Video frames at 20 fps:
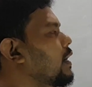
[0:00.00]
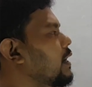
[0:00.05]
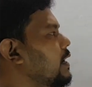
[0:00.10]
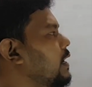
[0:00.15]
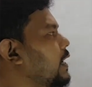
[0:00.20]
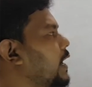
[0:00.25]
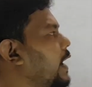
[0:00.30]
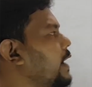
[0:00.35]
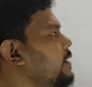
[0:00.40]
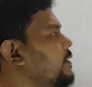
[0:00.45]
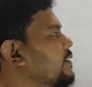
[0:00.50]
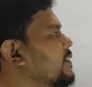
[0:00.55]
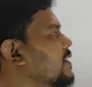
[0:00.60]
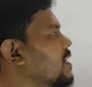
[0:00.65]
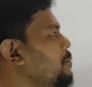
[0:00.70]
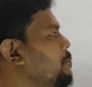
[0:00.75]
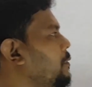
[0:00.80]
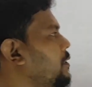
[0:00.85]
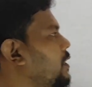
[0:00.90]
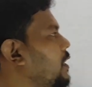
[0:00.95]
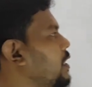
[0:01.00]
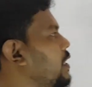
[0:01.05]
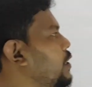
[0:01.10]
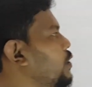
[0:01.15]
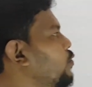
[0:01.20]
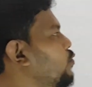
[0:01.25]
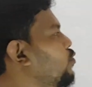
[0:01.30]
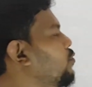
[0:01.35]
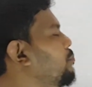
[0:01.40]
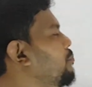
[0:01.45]
Let capital
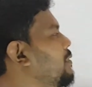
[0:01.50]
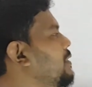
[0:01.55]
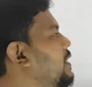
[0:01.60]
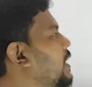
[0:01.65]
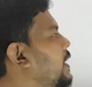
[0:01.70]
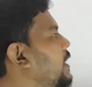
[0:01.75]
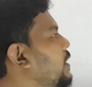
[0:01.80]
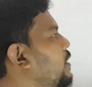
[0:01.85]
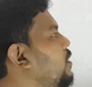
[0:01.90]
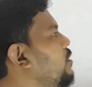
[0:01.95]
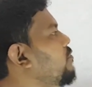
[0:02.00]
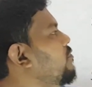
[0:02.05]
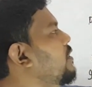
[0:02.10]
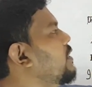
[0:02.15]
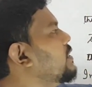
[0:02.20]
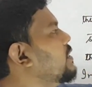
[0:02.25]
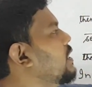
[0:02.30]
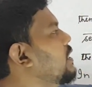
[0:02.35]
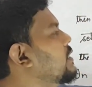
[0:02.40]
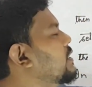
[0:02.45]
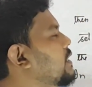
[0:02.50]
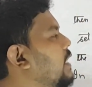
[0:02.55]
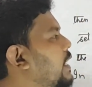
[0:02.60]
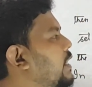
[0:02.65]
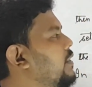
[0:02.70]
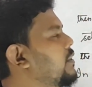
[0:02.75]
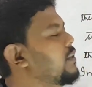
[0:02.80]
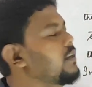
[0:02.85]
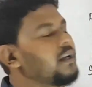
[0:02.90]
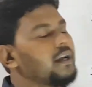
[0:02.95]
U be the universal
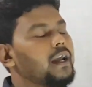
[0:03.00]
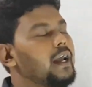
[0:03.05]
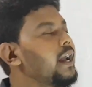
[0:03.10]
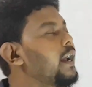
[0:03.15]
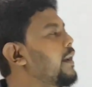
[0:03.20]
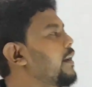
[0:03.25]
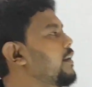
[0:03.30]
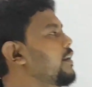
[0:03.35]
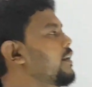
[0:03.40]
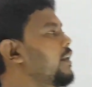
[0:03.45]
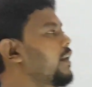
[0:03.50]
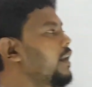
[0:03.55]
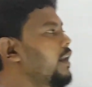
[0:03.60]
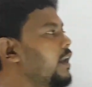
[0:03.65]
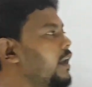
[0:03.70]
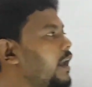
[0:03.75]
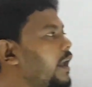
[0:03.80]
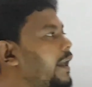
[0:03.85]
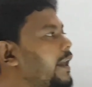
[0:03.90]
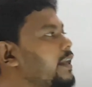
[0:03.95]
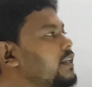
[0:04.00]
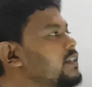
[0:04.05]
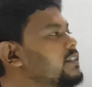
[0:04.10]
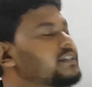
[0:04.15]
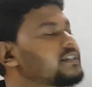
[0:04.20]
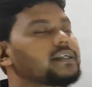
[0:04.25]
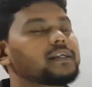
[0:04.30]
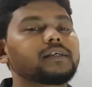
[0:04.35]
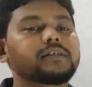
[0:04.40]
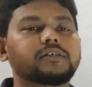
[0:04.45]
set and A
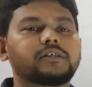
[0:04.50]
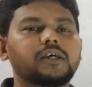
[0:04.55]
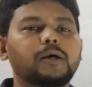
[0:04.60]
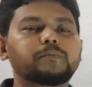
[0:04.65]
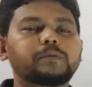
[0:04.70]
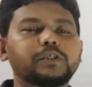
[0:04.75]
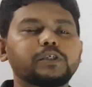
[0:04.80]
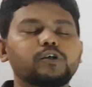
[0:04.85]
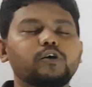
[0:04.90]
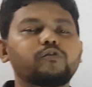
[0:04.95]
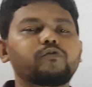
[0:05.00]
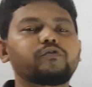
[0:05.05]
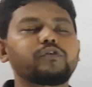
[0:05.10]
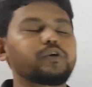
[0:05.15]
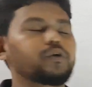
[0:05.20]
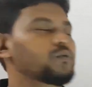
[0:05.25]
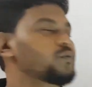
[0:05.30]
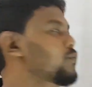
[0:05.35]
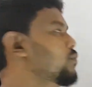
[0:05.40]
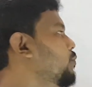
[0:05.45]
is subset of U.